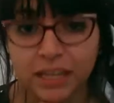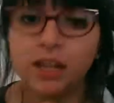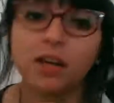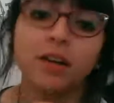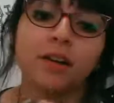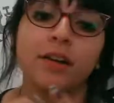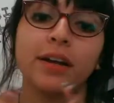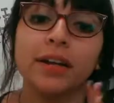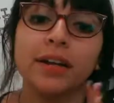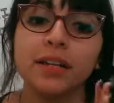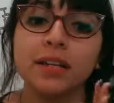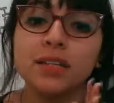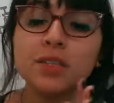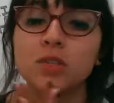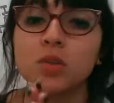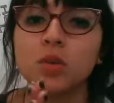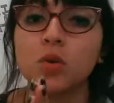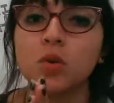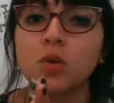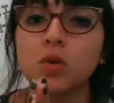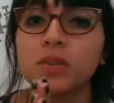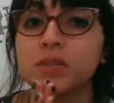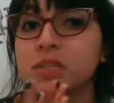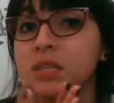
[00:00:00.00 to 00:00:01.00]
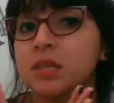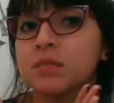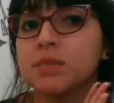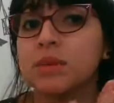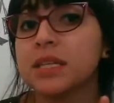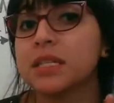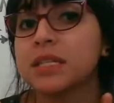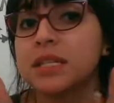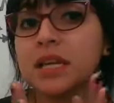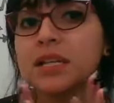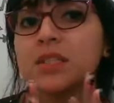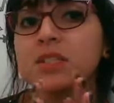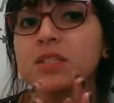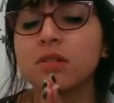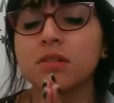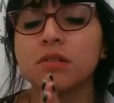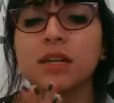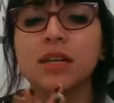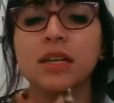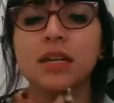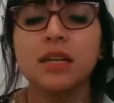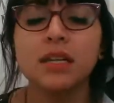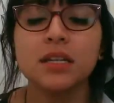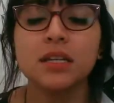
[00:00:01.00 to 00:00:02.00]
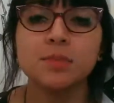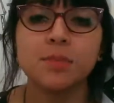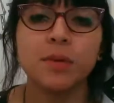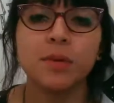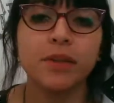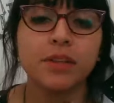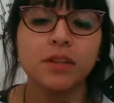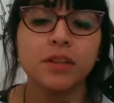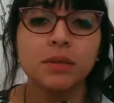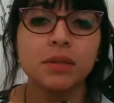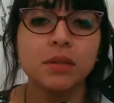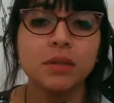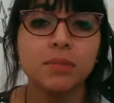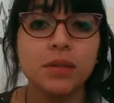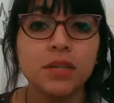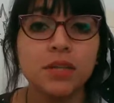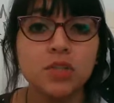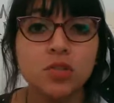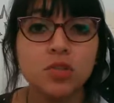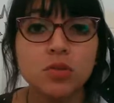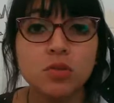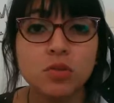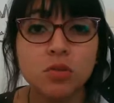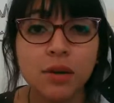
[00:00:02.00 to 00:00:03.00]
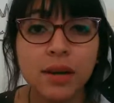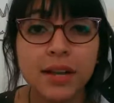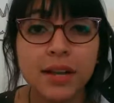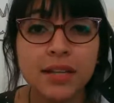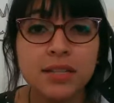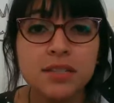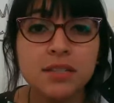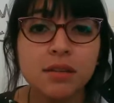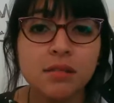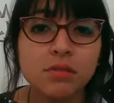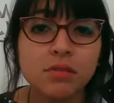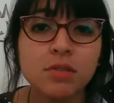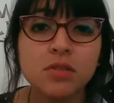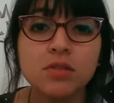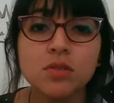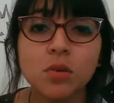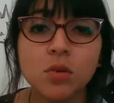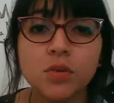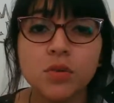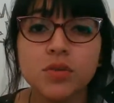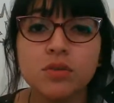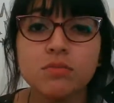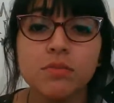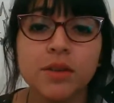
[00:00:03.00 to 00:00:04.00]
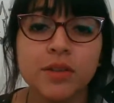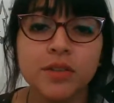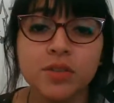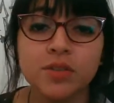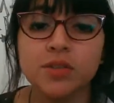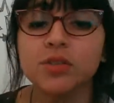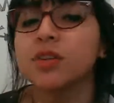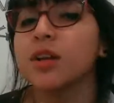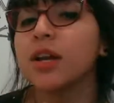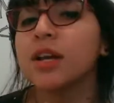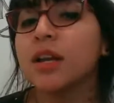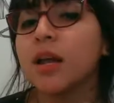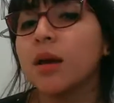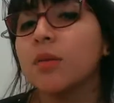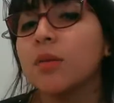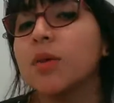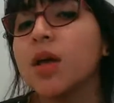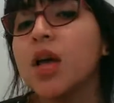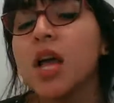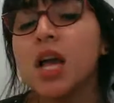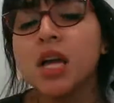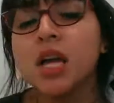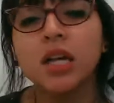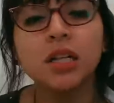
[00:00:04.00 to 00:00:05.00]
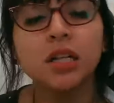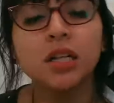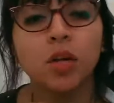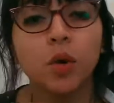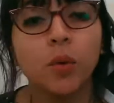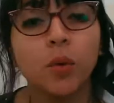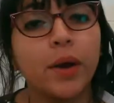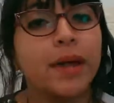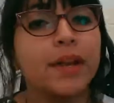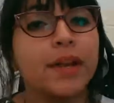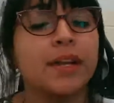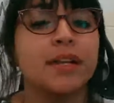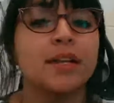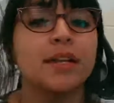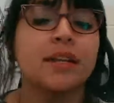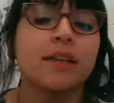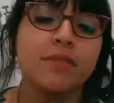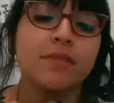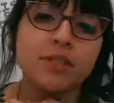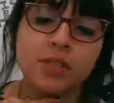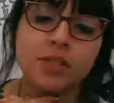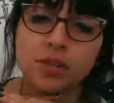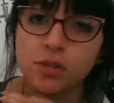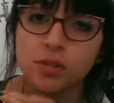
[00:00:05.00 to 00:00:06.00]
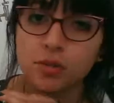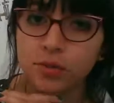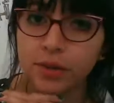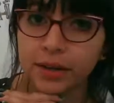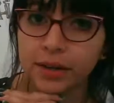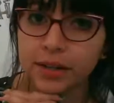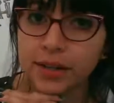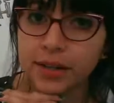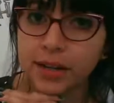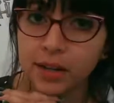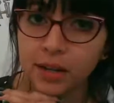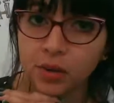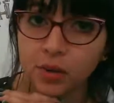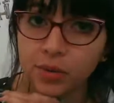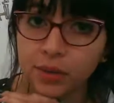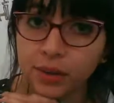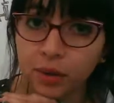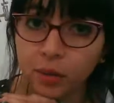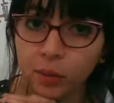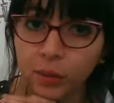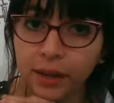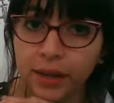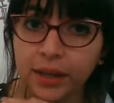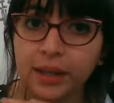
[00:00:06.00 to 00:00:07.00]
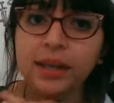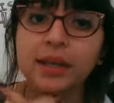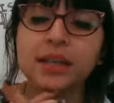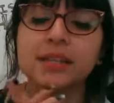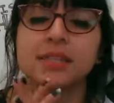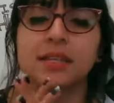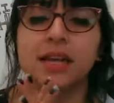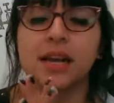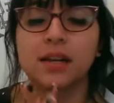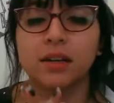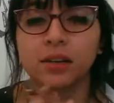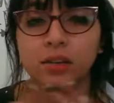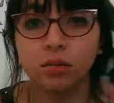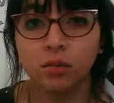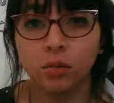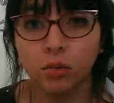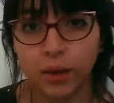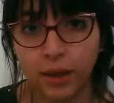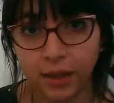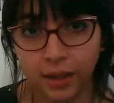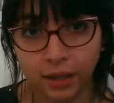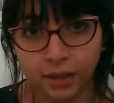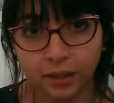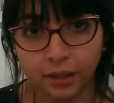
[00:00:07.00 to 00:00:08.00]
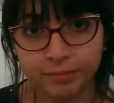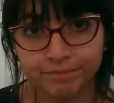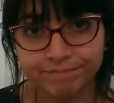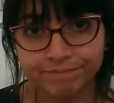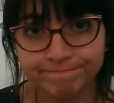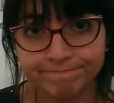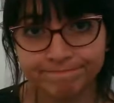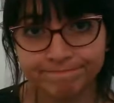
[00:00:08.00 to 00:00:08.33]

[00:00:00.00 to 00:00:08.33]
Alrighty, so it's going to be a test grade. It's probably going to be the biggest grades of this whole semester, and I'm going to go ahead and give it to you right now. That way, it's out of the way.